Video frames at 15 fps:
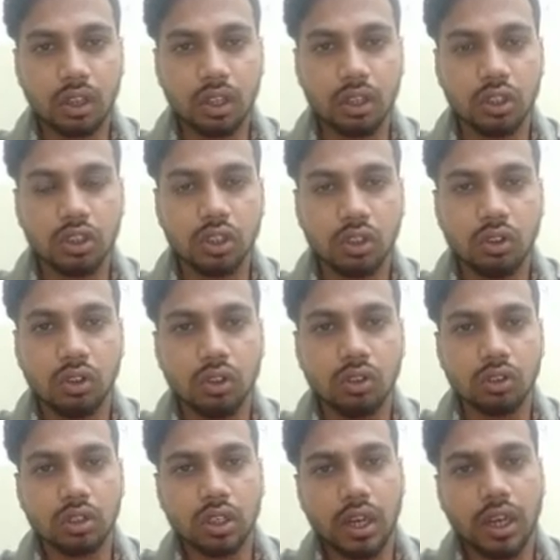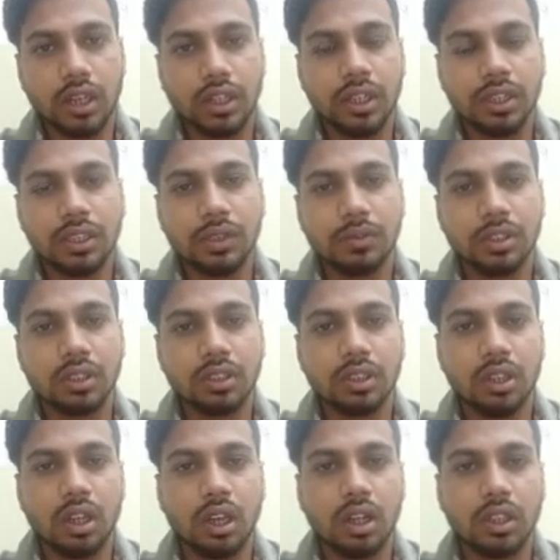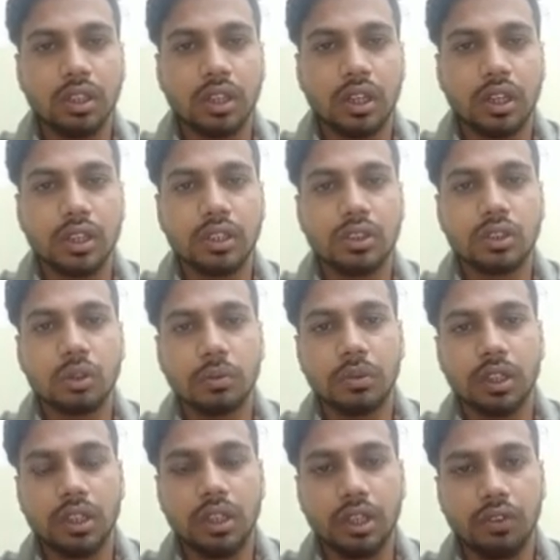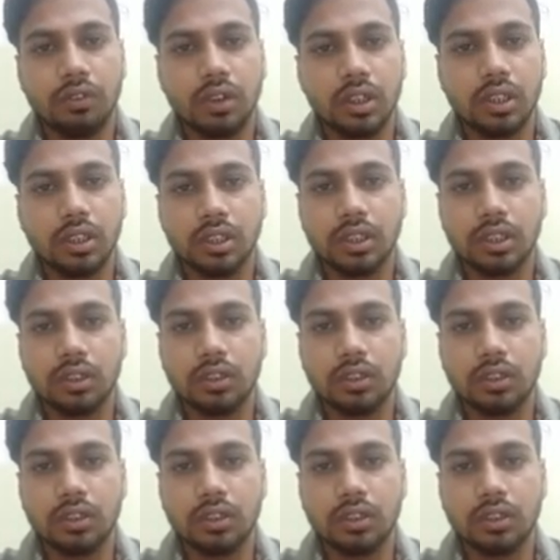So in exception, there are so many keywords